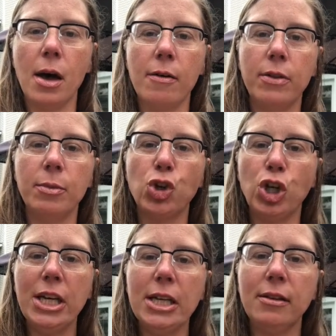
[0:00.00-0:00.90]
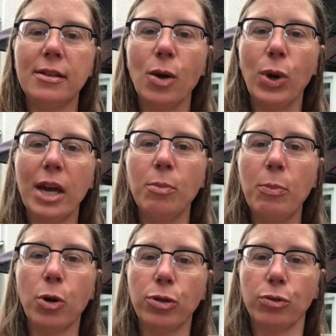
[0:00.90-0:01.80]
of the machines that we can be
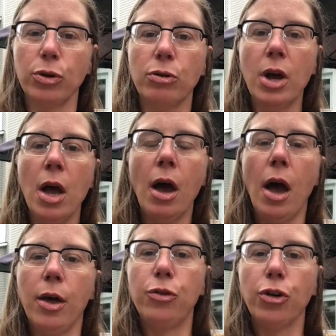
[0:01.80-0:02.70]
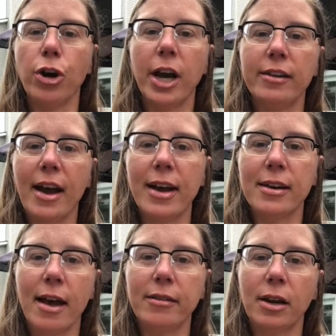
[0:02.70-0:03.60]
put through during a
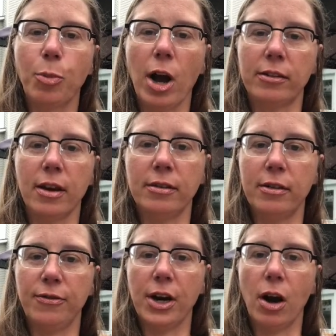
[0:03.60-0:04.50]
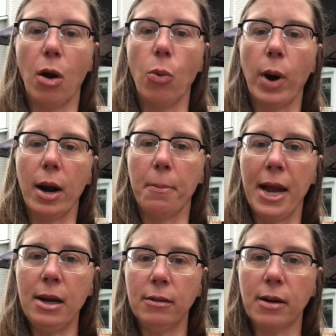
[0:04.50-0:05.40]
diagnostic process to figure out where
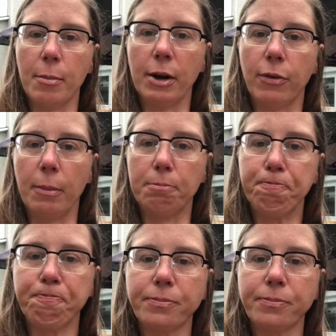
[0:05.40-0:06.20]
pain is coming from.